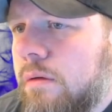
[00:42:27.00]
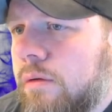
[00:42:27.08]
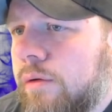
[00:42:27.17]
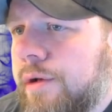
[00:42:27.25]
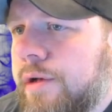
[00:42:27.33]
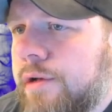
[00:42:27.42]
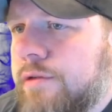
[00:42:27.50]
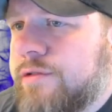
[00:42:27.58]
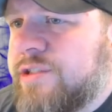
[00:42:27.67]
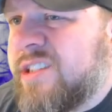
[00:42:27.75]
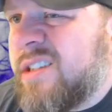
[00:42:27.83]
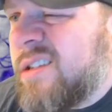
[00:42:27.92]
It'd do
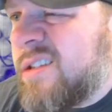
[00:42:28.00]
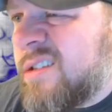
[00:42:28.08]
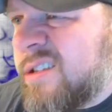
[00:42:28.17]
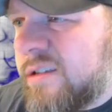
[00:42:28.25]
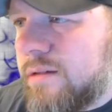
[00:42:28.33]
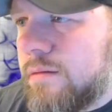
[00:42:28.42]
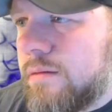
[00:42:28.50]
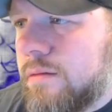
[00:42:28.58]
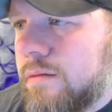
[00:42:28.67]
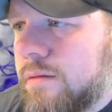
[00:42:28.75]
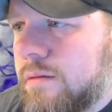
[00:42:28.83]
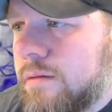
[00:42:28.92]
6.
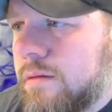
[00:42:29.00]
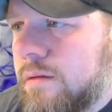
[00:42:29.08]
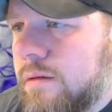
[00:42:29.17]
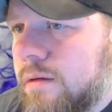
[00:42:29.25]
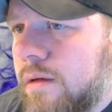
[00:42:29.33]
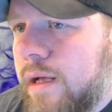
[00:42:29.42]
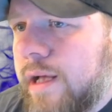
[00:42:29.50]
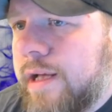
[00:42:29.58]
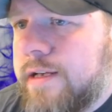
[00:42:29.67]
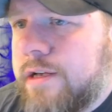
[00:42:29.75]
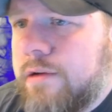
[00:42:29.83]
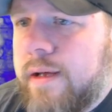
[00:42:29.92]

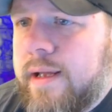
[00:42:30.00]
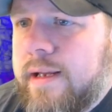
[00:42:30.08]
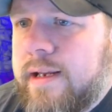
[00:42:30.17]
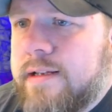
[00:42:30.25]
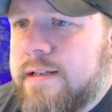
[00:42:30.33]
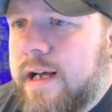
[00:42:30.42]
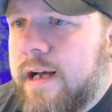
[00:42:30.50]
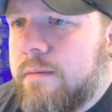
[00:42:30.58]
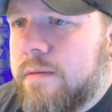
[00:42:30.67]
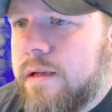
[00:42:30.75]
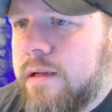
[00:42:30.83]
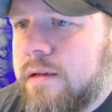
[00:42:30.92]
It'd do any
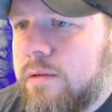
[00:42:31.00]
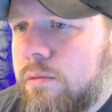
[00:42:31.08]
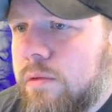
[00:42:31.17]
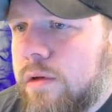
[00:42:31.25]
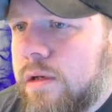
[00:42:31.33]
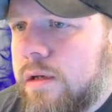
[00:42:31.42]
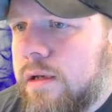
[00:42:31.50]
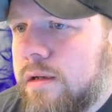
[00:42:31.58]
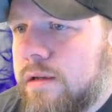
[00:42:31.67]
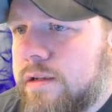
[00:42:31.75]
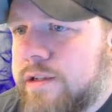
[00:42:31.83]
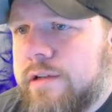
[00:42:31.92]
time that the 1
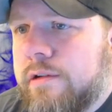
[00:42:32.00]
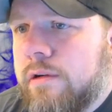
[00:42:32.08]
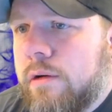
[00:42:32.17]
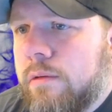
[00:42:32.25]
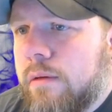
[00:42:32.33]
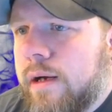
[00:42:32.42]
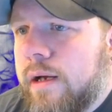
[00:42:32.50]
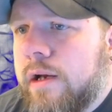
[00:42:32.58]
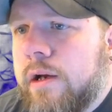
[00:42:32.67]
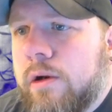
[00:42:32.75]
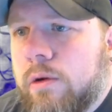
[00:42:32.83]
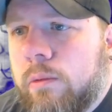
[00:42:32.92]
and the 0 right
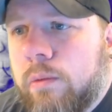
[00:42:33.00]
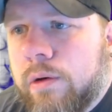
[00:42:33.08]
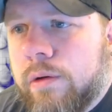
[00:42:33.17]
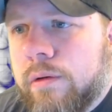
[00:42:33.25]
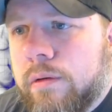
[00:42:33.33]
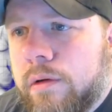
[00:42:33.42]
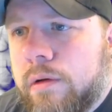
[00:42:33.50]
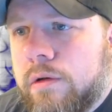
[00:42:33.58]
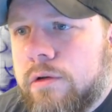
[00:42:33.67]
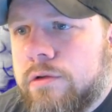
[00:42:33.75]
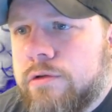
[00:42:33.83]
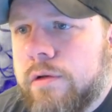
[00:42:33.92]
here were
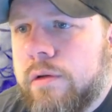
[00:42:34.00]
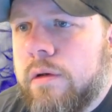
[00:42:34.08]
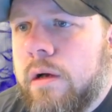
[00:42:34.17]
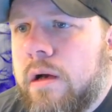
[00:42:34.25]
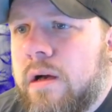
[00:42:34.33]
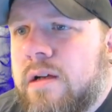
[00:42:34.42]
true.